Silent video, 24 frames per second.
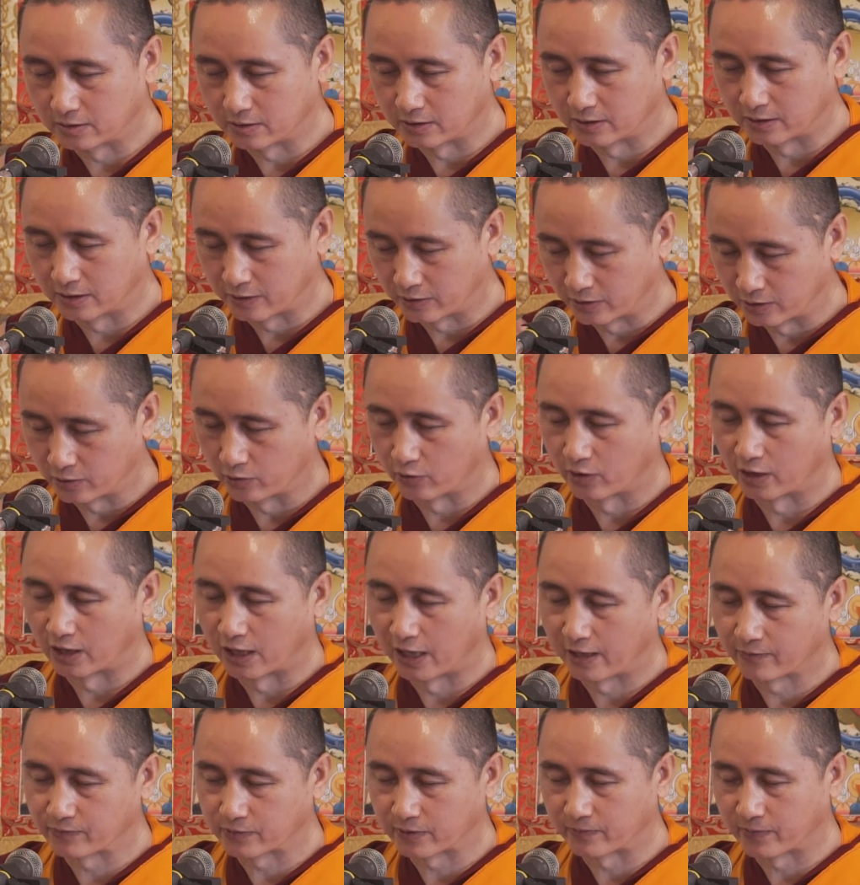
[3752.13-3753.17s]
In, in your
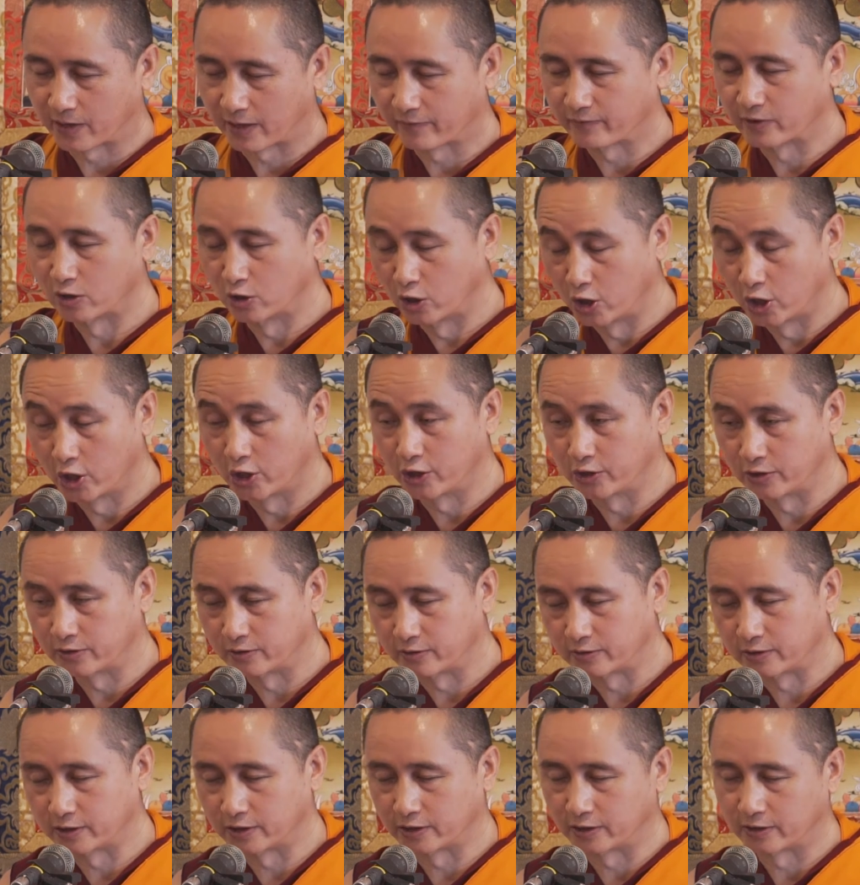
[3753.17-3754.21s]
lifetime haven't
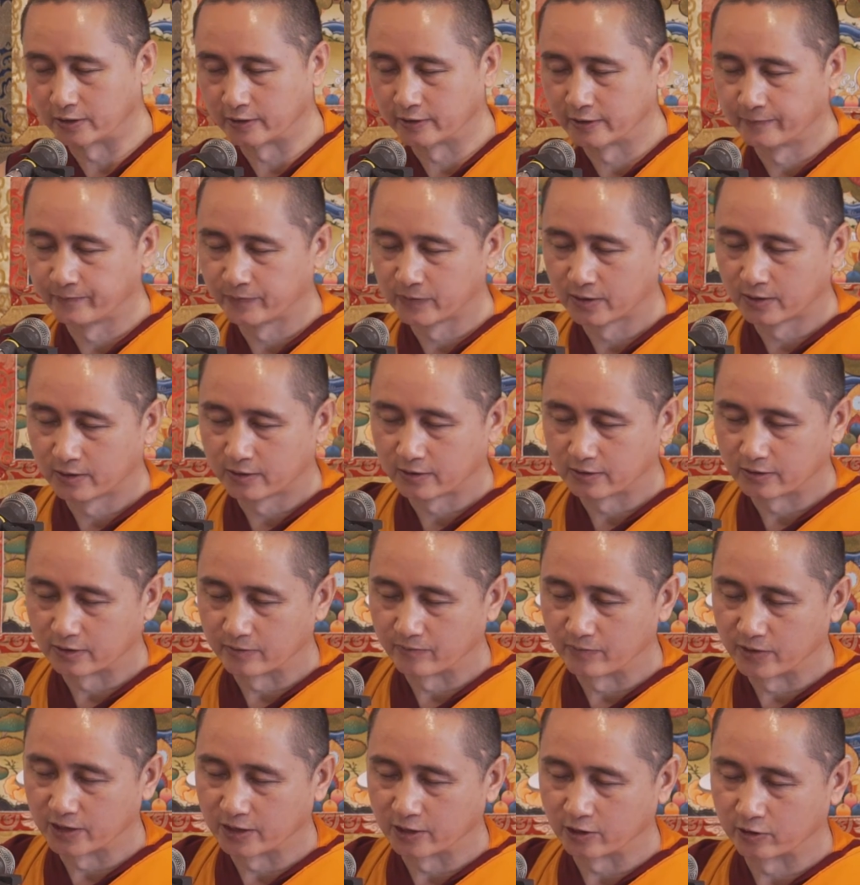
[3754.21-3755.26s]
learned the, the
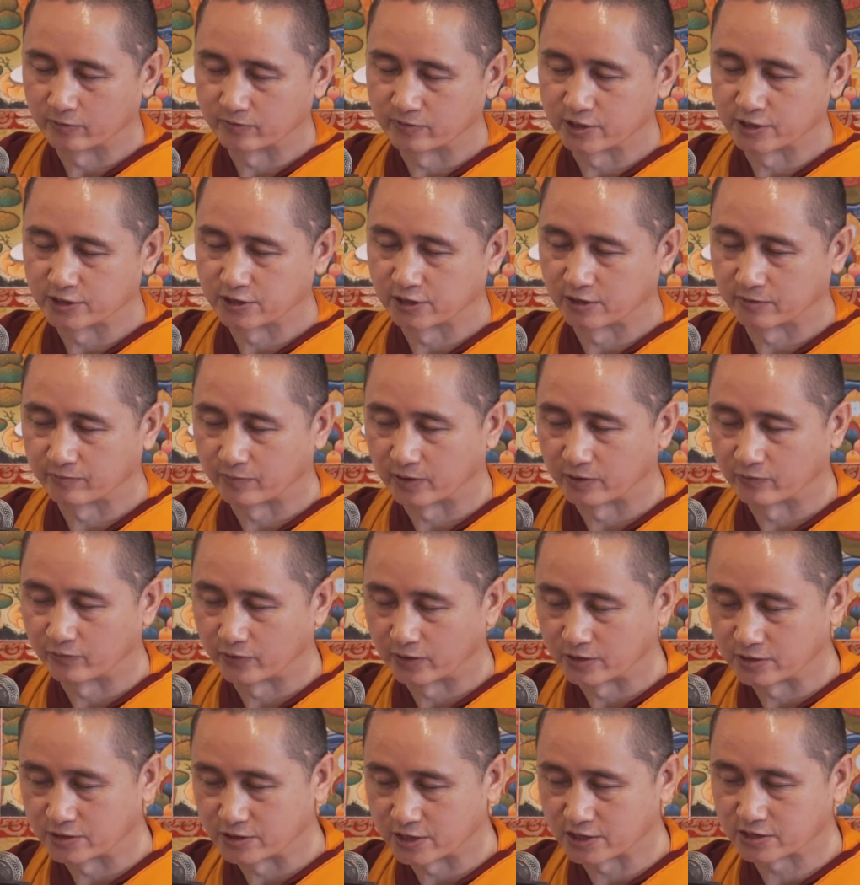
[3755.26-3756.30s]
meaning of teaching, but
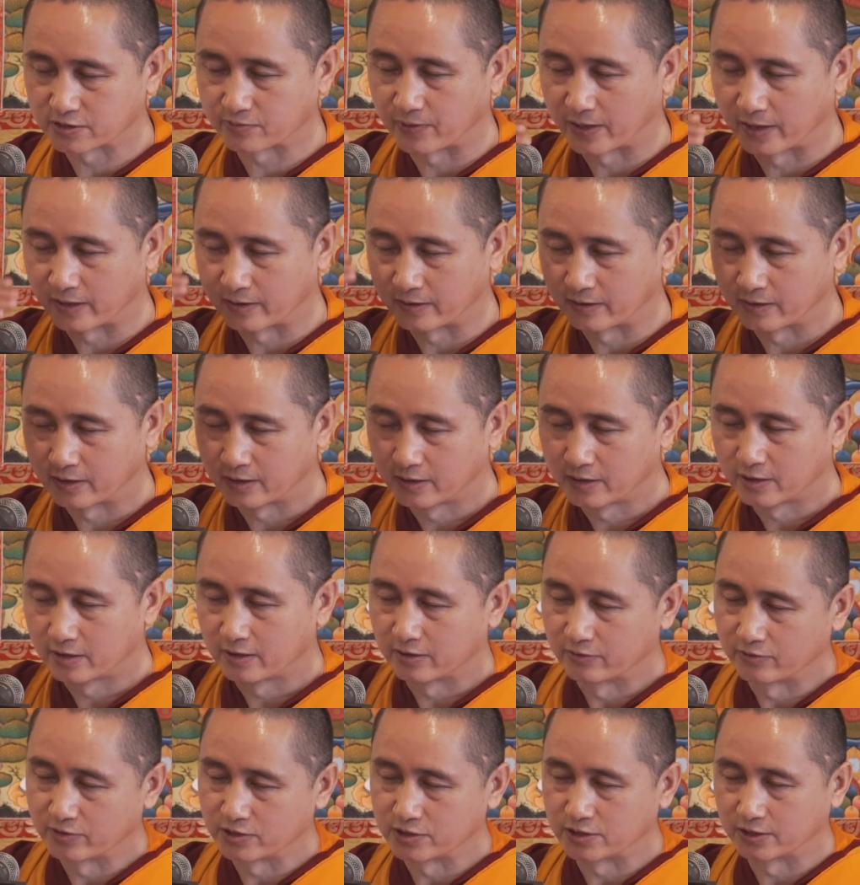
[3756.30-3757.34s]
when just by
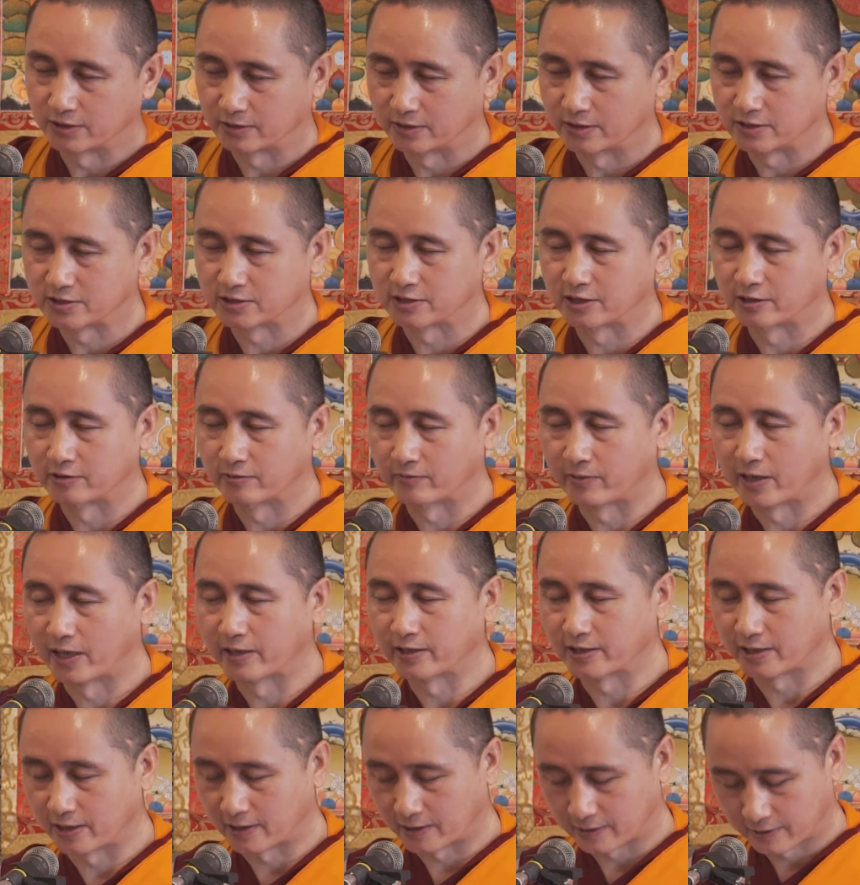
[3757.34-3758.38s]
reaching the state of
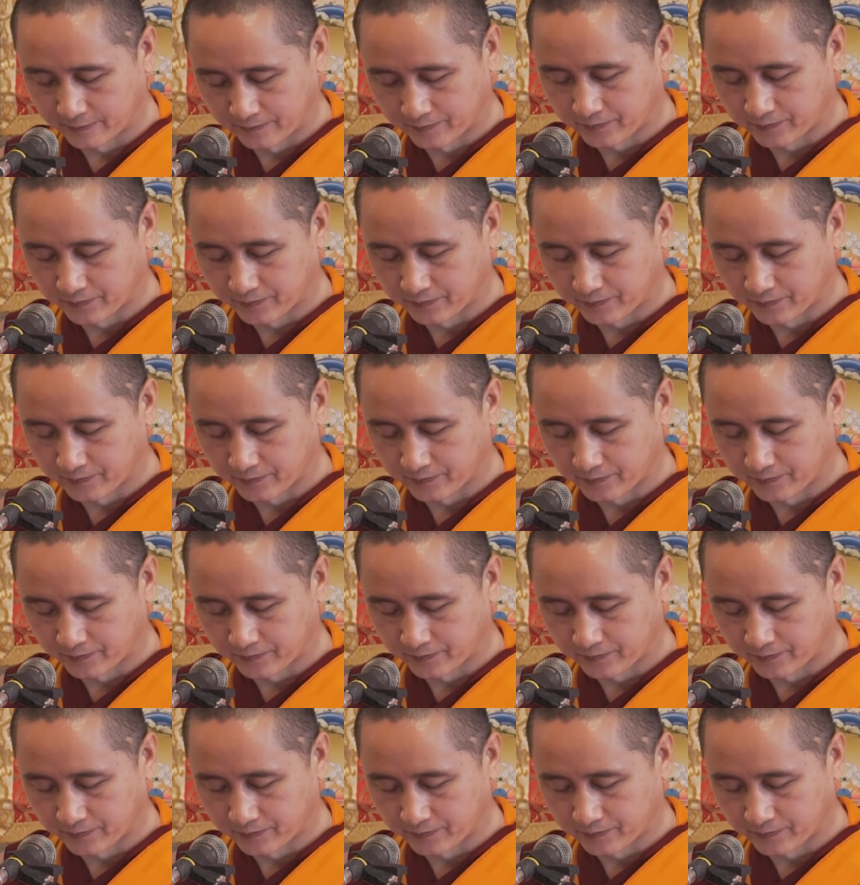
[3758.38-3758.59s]
Arya,